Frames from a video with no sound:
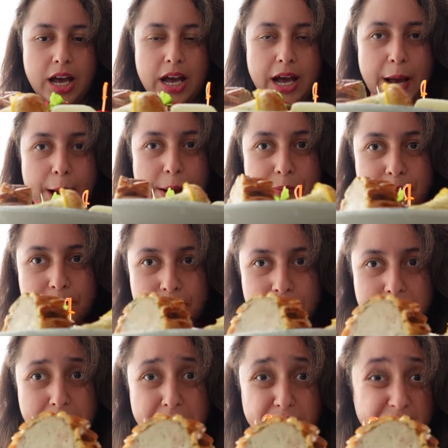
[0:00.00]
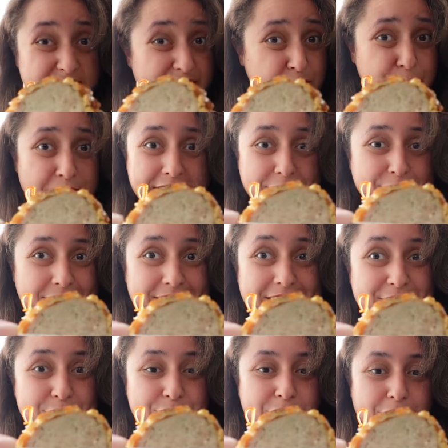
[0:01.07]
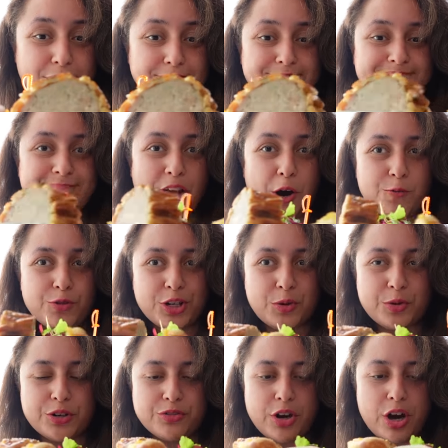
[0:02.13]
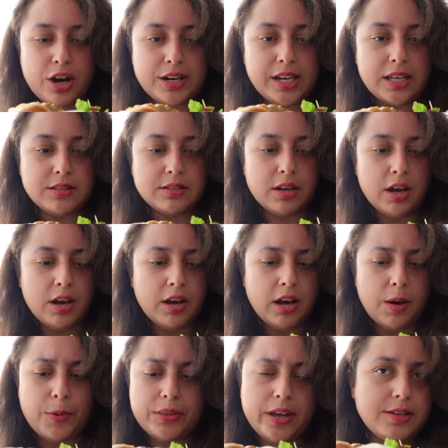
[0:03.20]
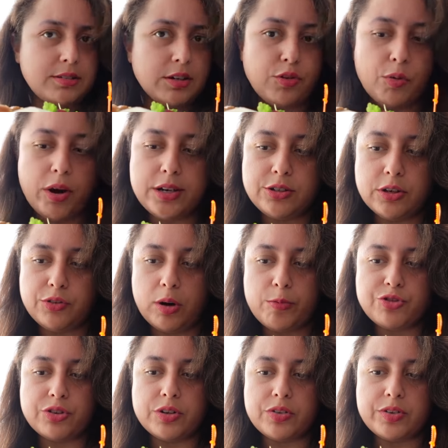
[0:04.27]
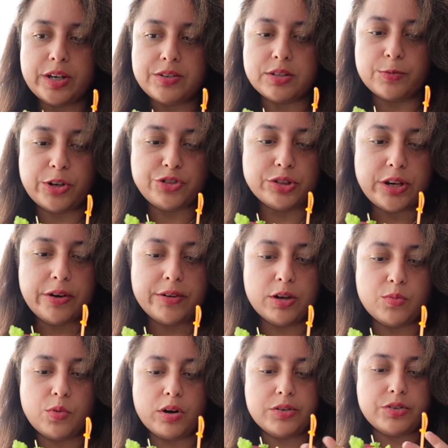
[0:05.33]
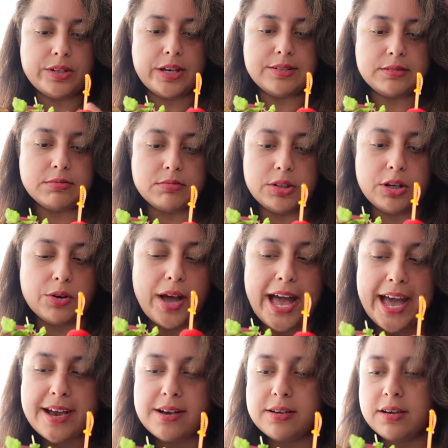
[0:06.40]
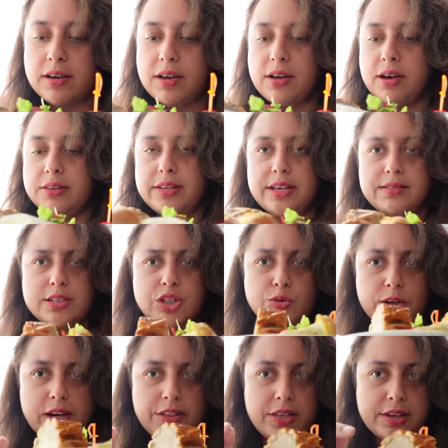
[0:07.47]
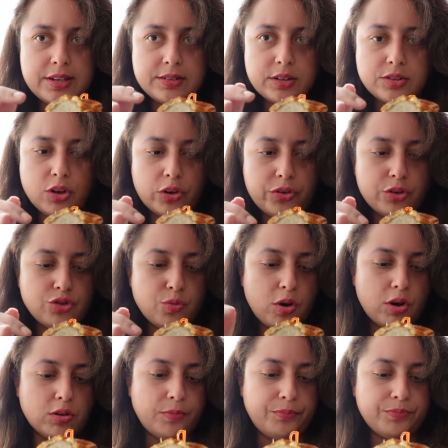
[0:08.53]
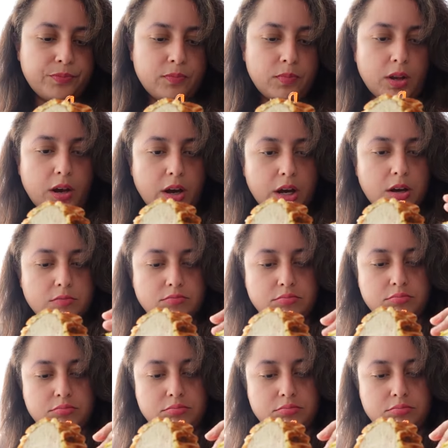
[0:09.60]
Um, he explained everything, so hopefully you would have heard it. But there's a variety of options. There's some vegetarian ones. There's, you know, egg. There's this one. I think is the sausage one. Um,